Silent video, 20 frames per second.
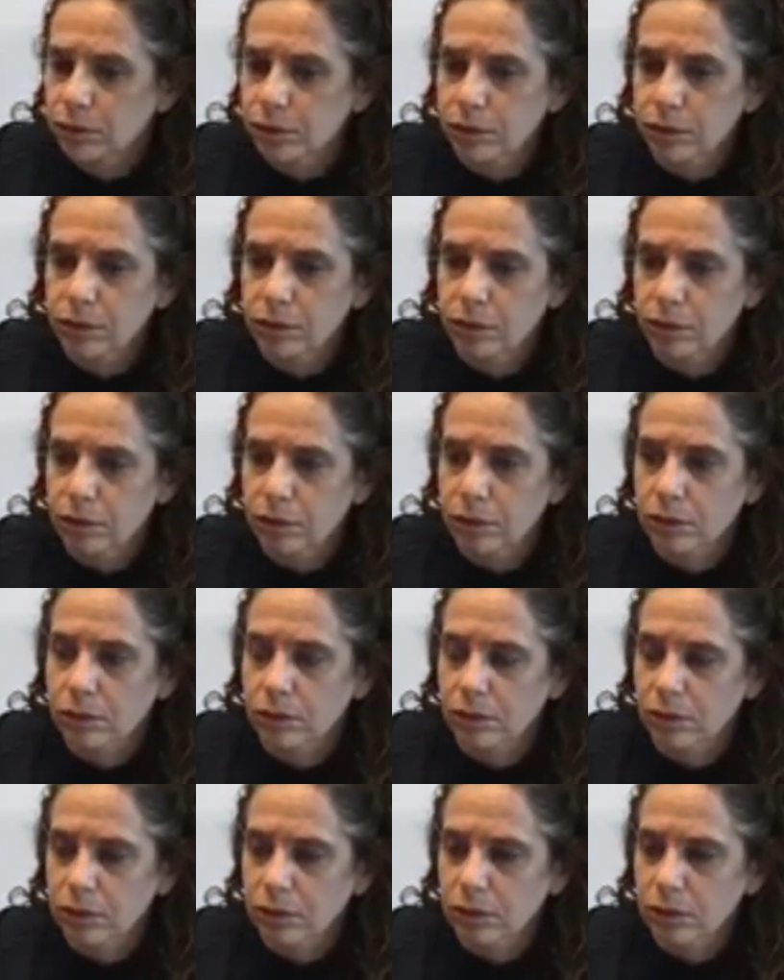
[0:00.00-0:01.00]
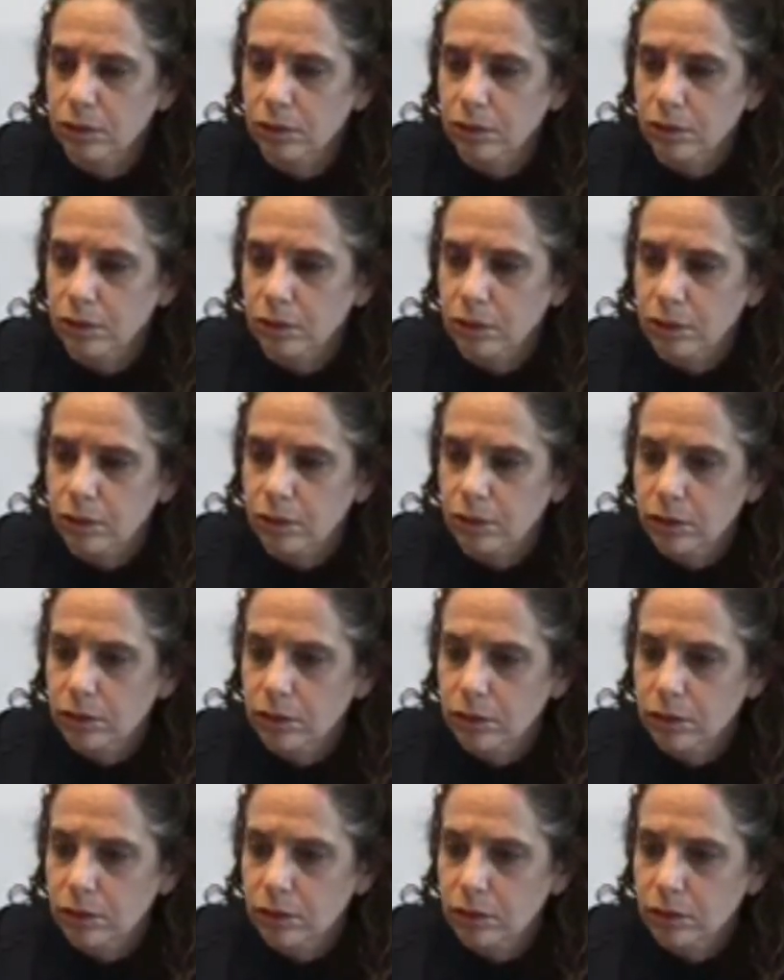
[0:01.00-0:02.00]

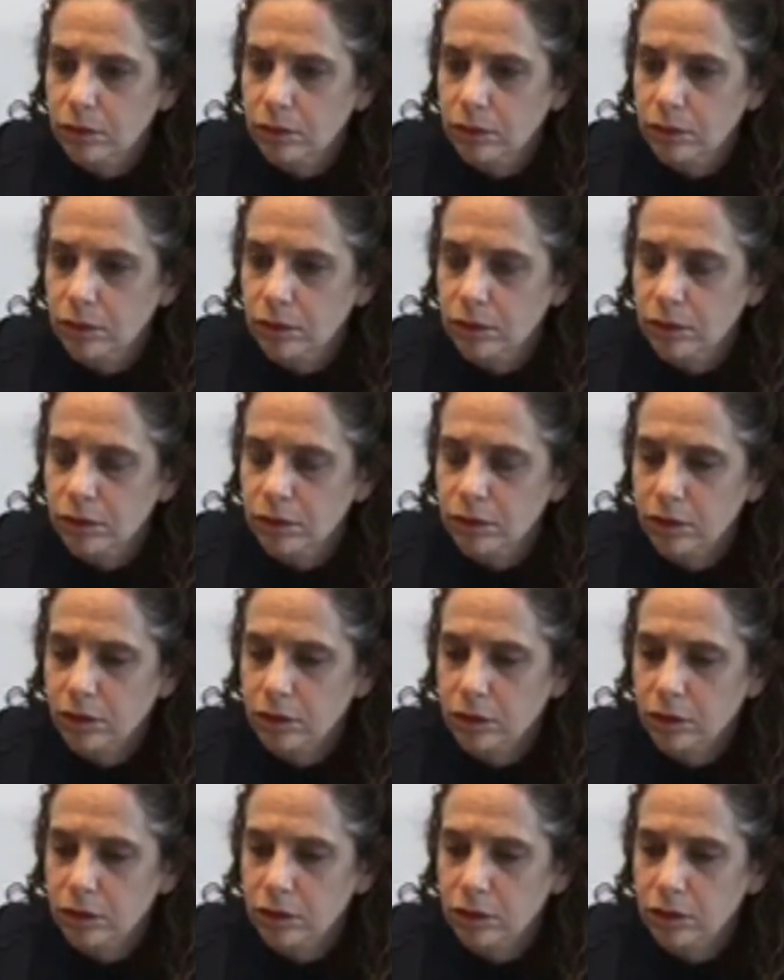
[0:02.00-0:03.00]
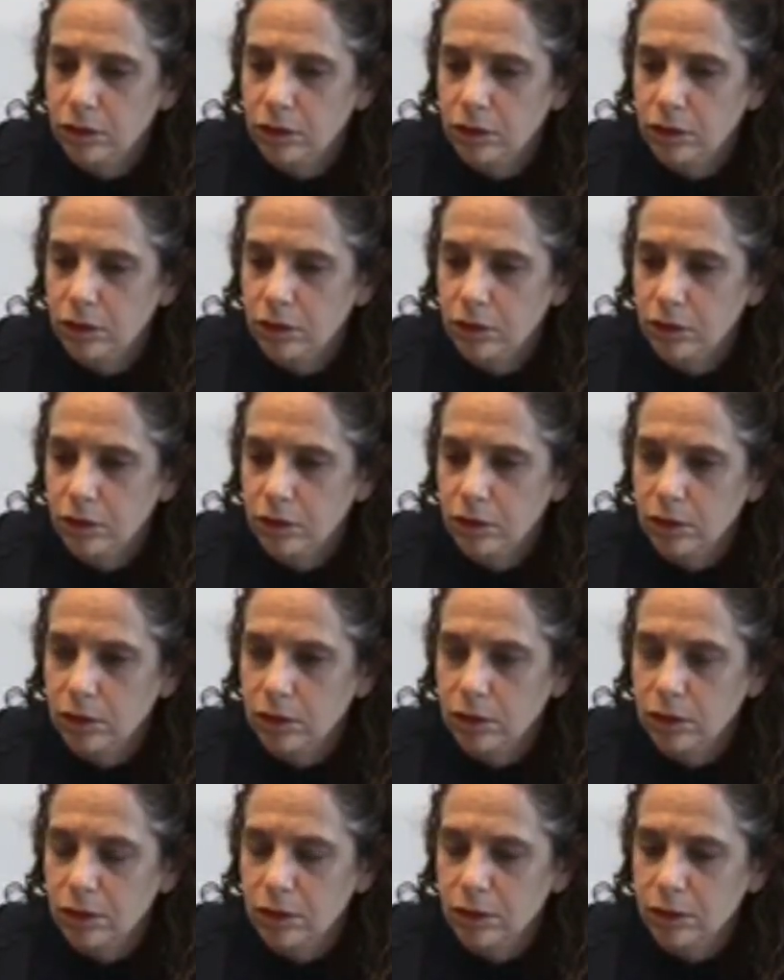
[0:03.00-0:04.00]

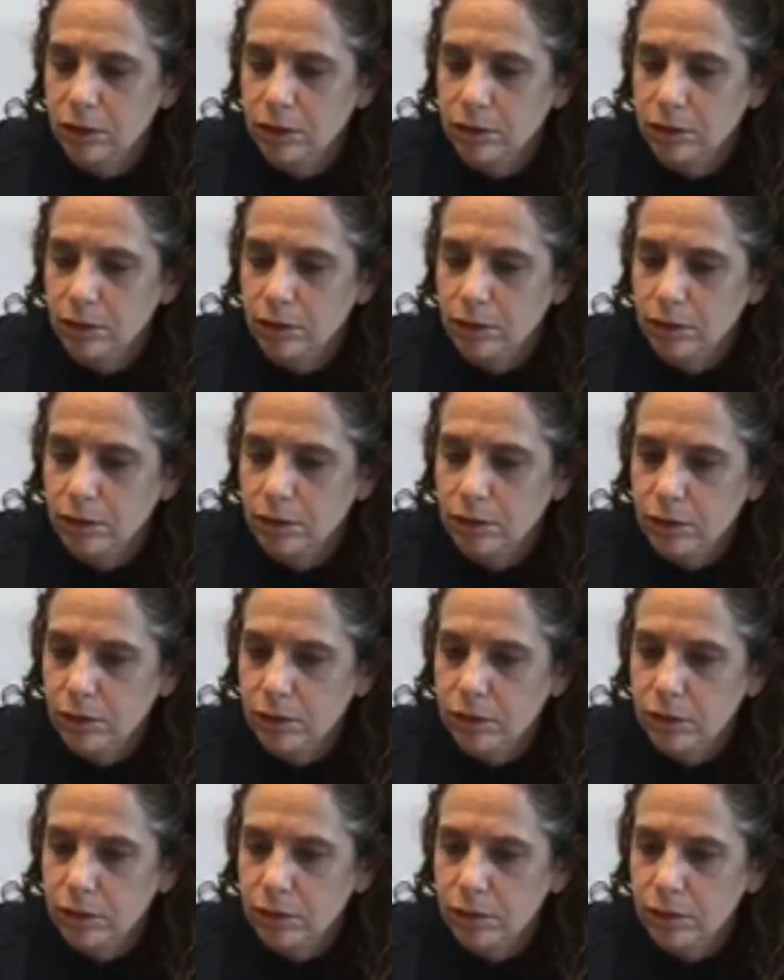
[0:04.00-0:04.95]
(not speaking)